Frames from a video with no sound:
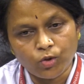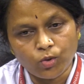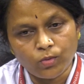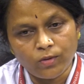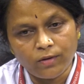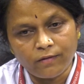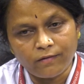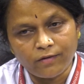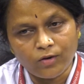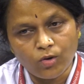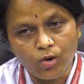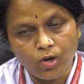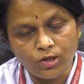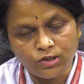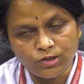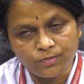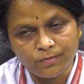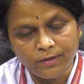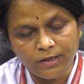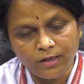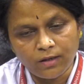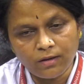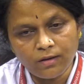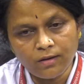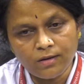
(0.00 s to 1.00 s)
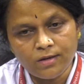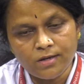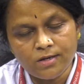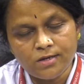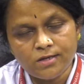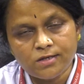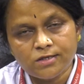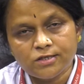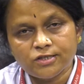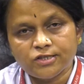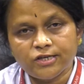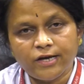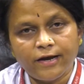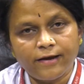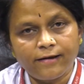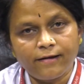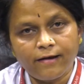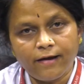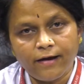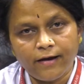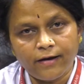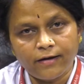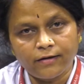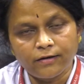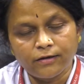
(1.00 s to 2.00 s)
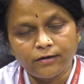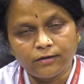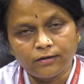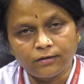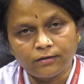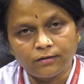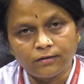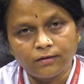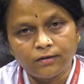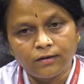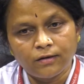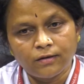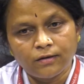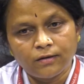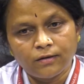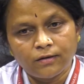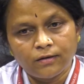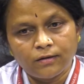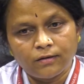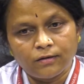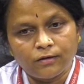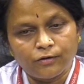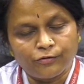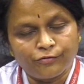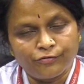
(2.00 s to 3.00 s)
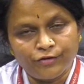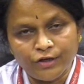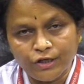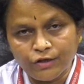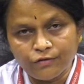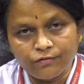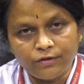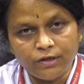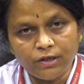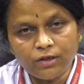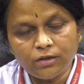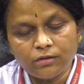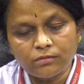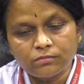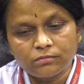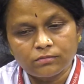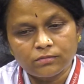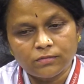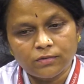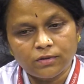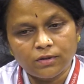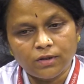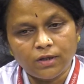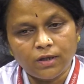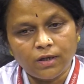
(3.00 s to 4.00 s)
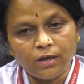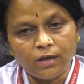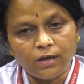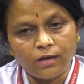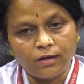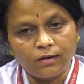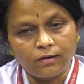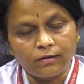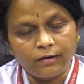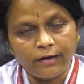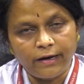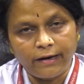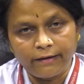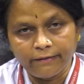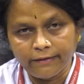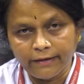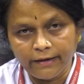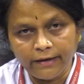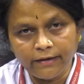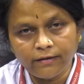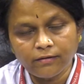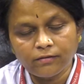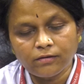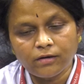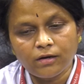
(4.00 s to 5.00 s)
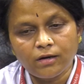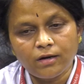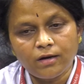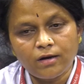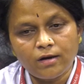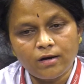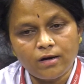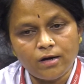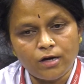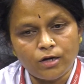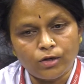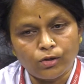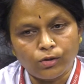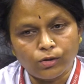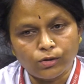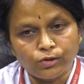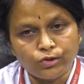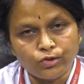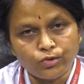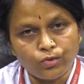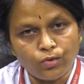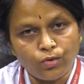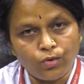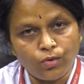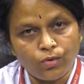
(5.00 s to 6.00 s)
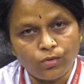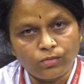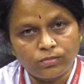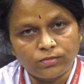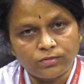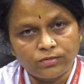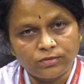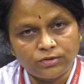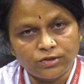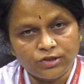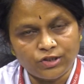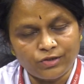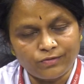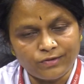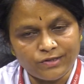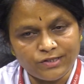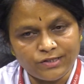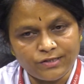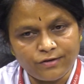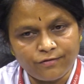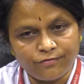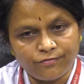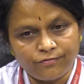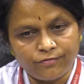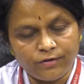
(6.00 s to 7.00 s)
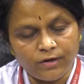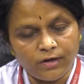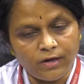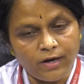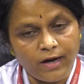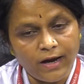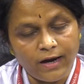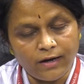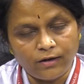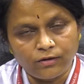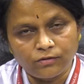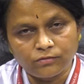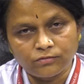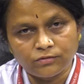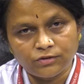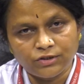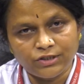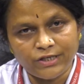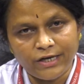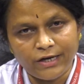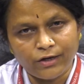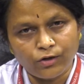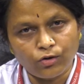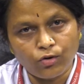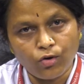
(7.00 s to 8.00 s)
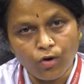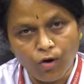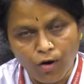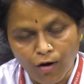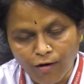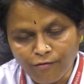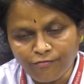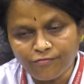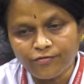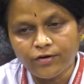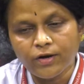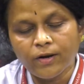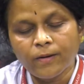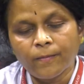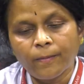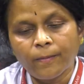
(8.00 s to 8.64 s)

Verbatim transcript: to our hospital. Child had uh, a fever, uh, headache and also she was uh, had she had cough